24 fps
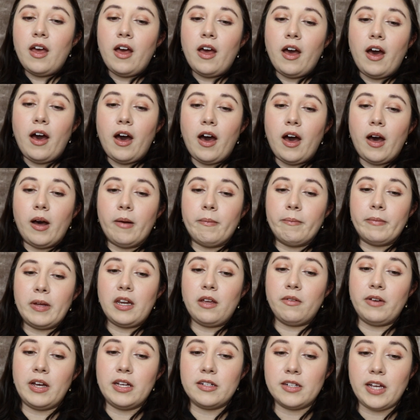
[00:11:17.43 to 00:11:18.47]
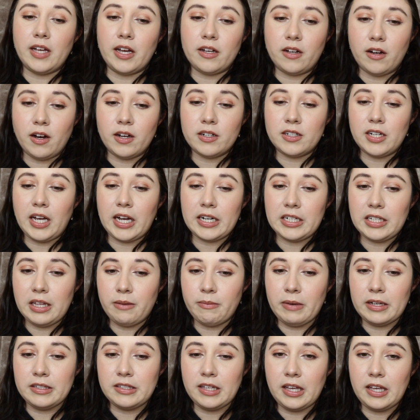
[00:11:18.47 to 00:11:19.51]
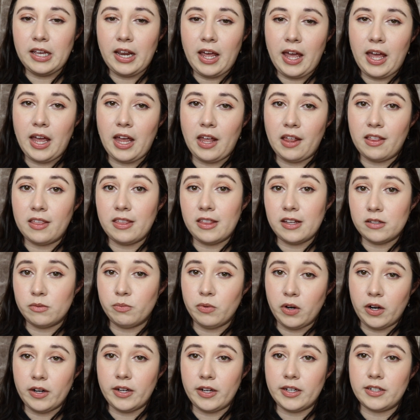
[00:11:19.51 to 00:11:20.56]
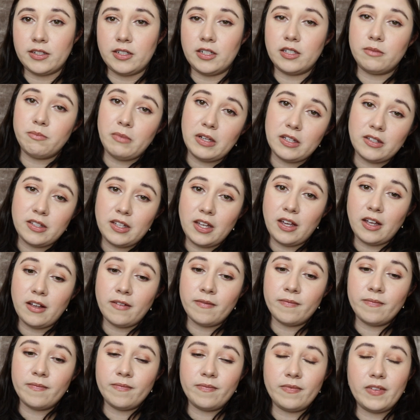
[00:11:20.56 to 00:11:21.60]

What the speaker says: But anyways, I contacted them. I said, hey, this product is missing.